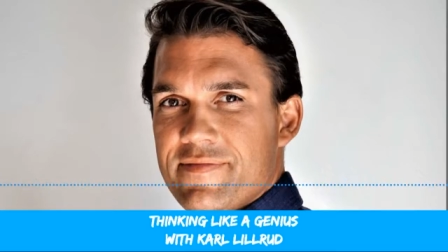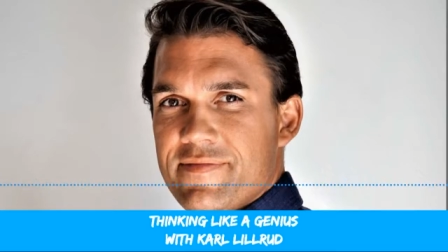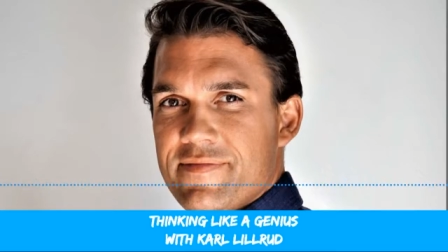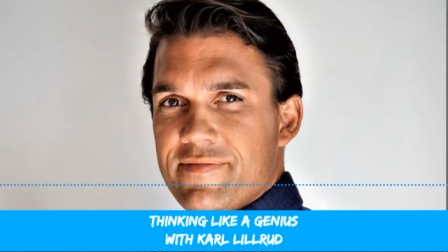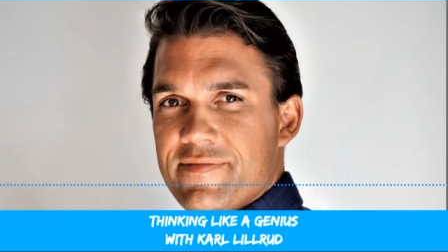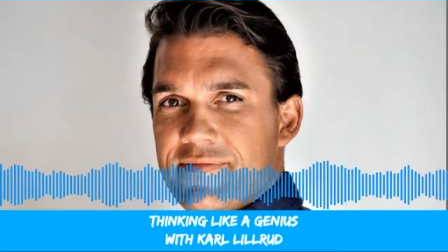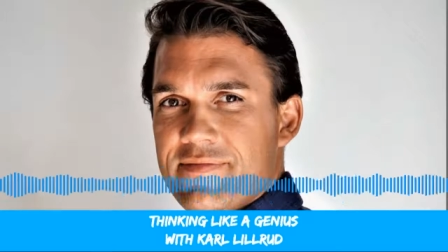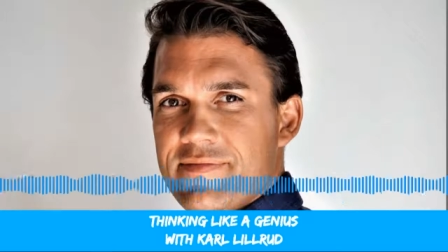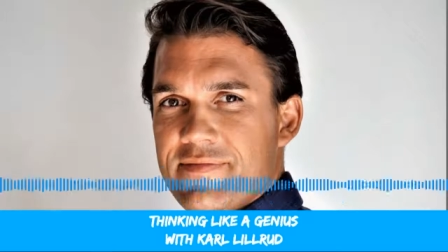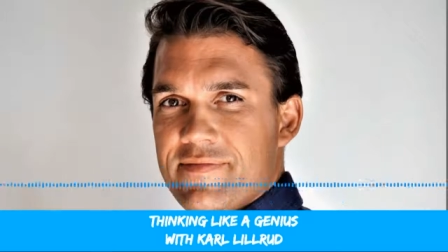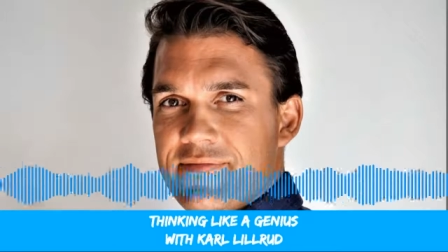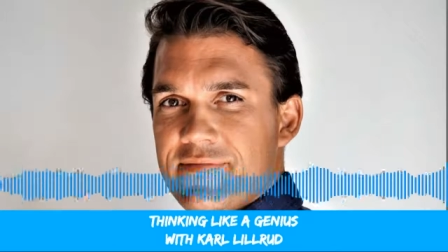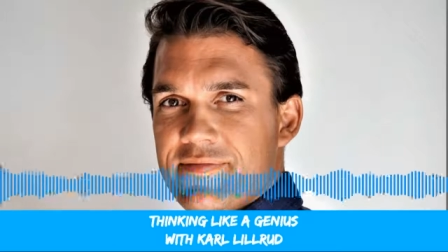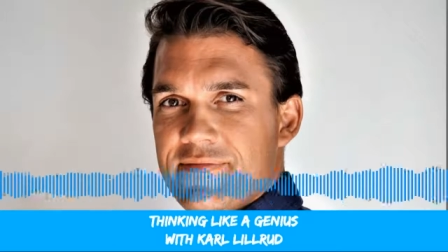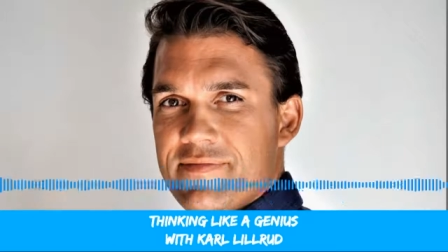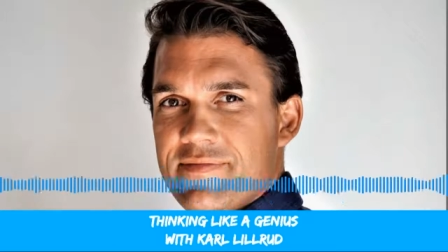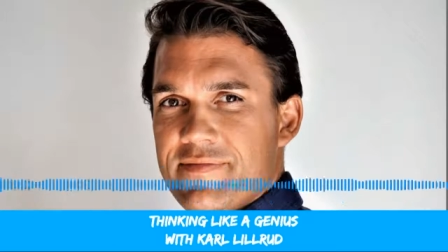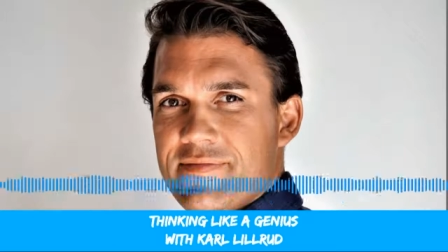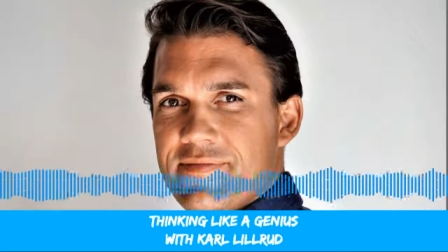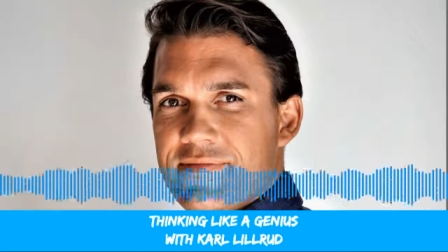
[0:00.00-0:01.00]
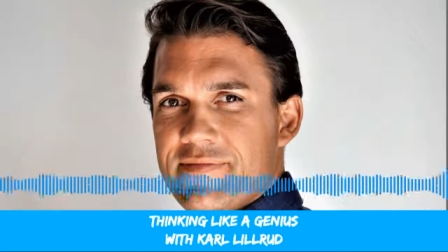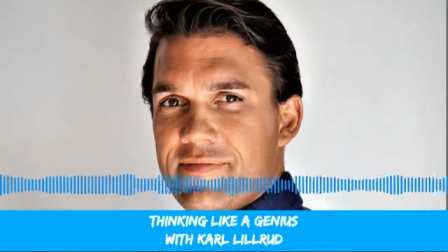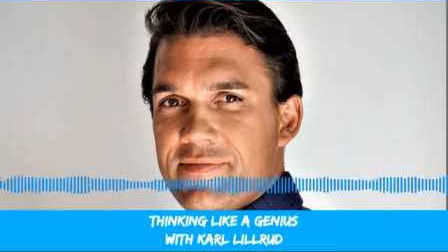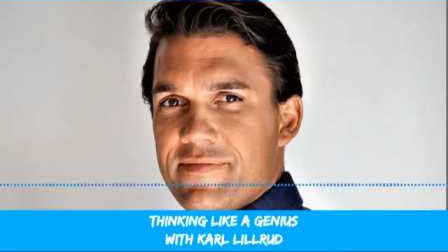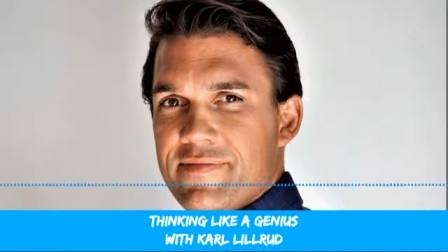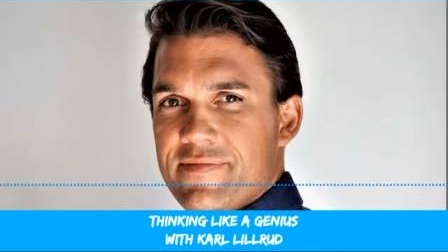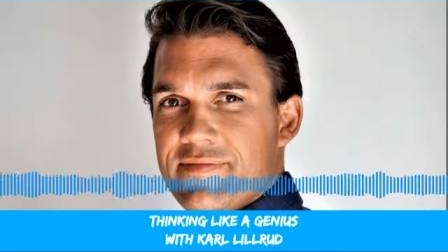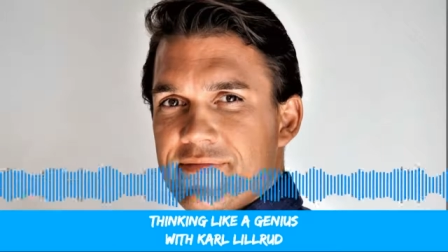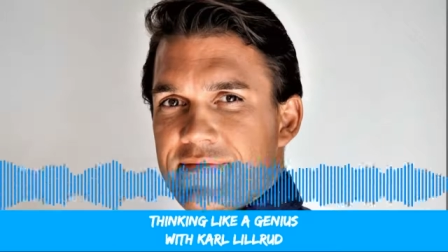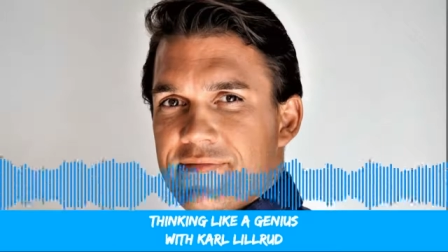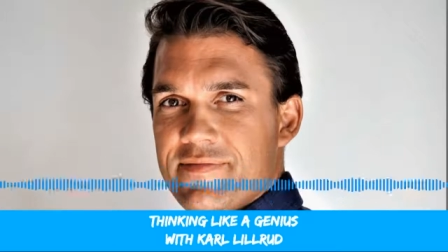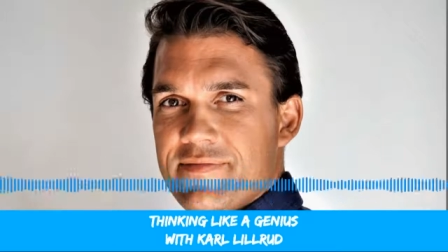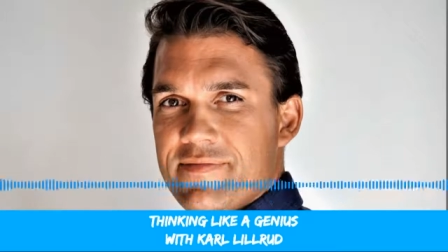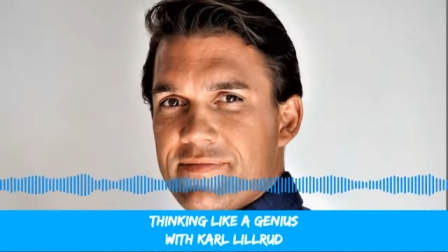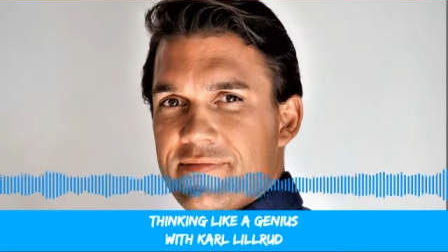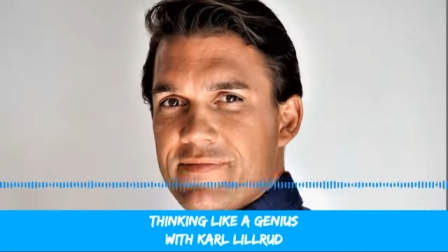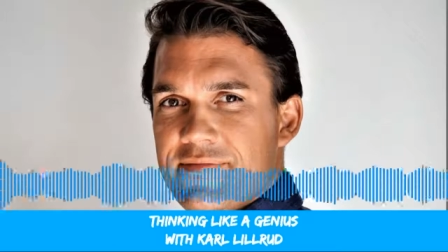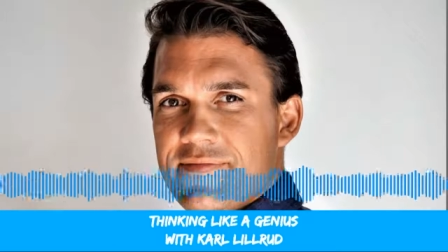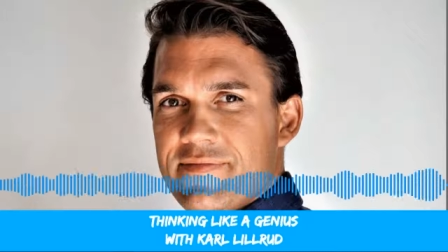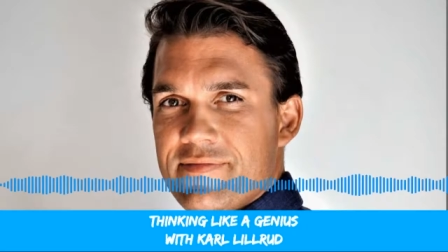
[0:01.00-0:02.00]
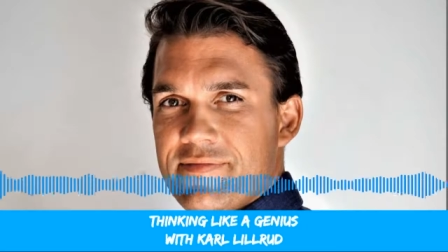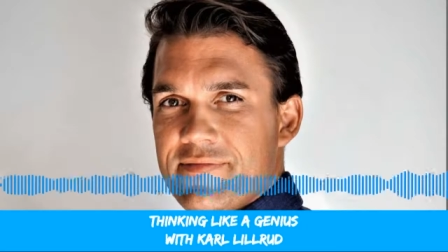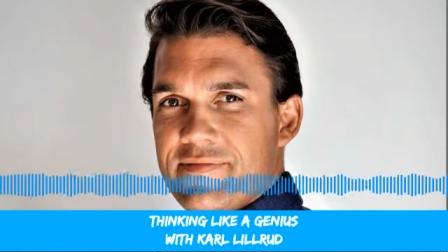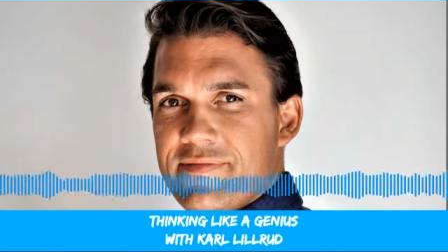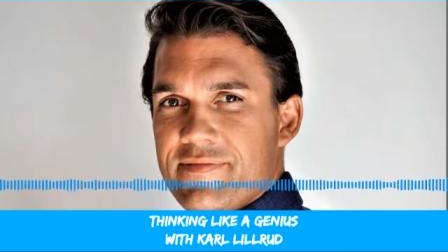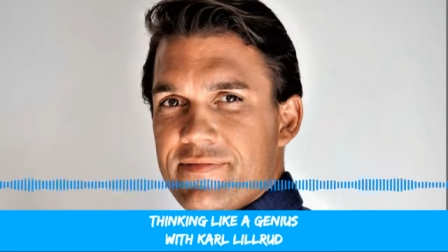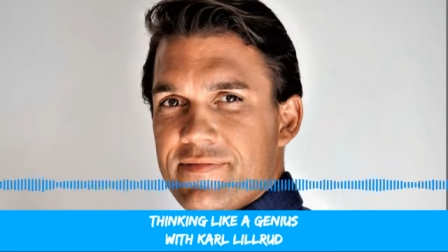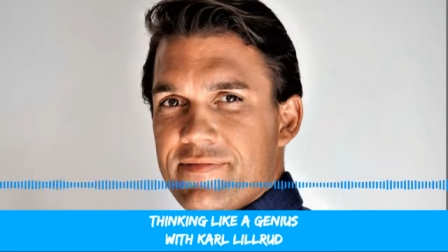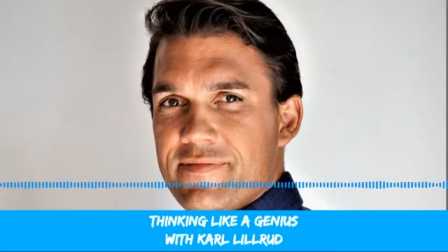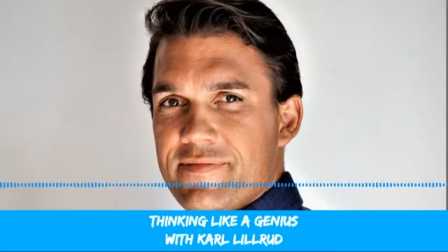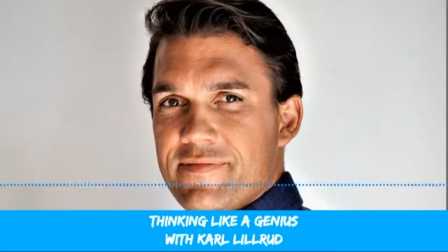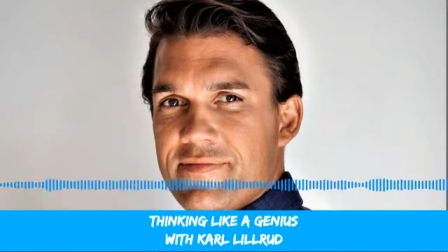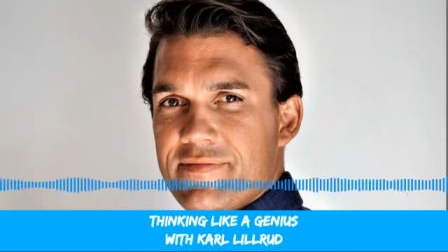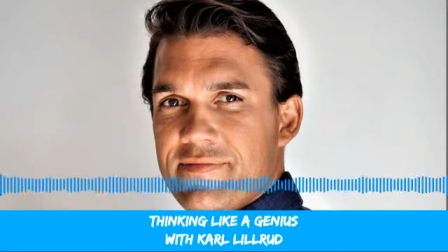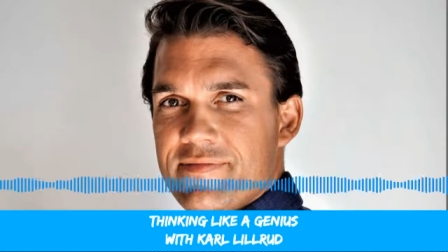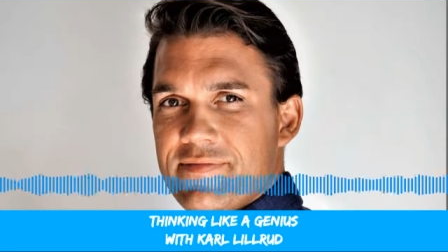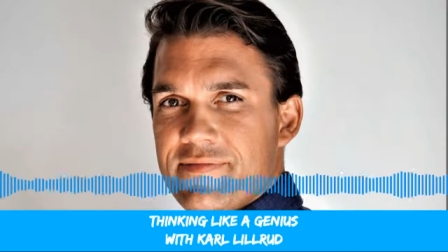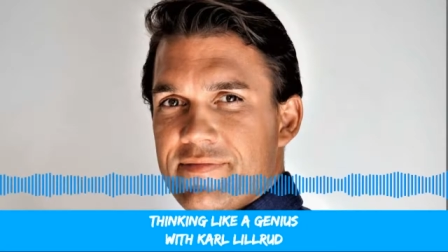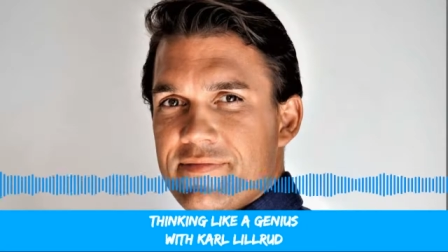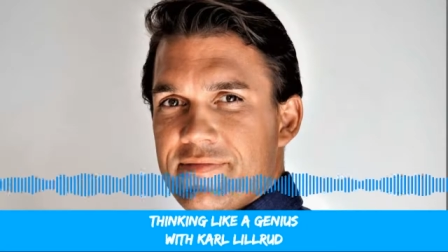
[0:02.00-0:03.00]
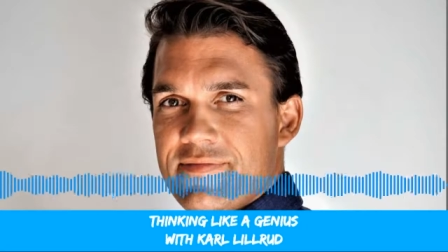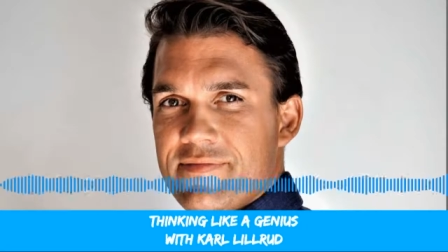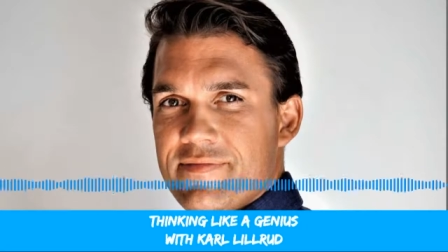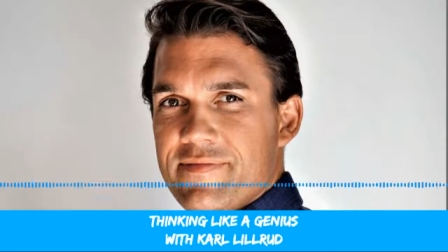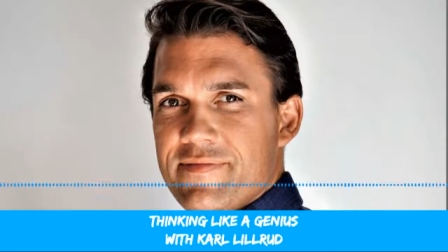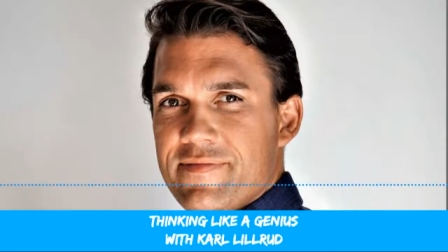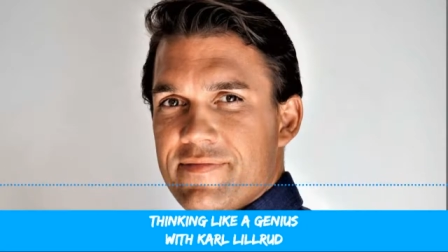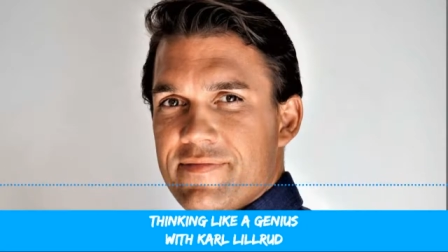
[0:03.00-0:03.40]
And also, as you do this, um,